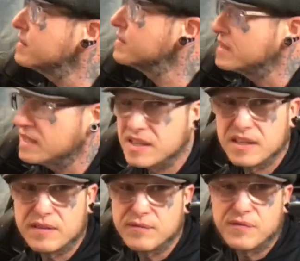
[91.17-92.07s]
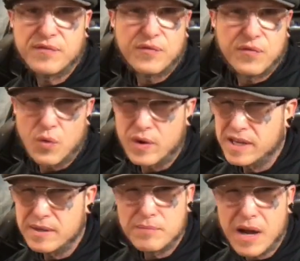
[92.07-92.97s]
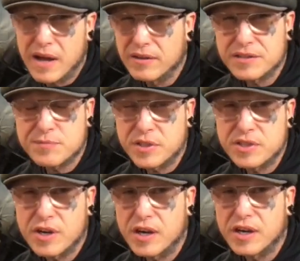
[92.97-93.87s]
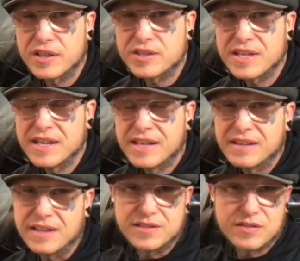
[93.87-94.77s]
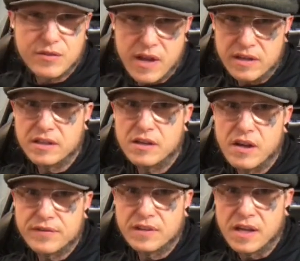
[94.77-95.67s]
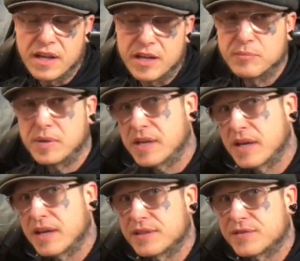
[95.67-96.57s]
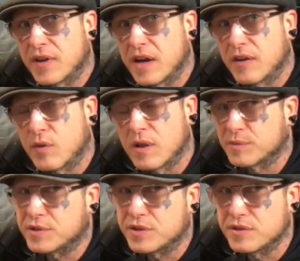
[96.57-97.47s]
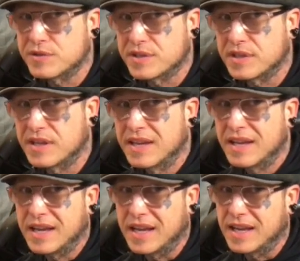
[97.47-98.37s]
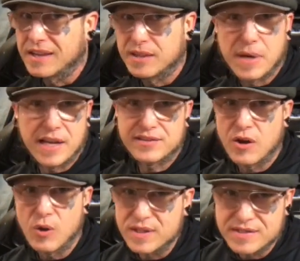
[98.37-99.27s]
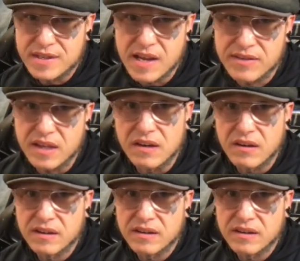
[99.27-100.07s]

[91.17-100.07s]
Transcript: thinking 40 miles per charge, and that's throttling off the line, PAS5 while I'm cruising, and the bike's always in 8th gear.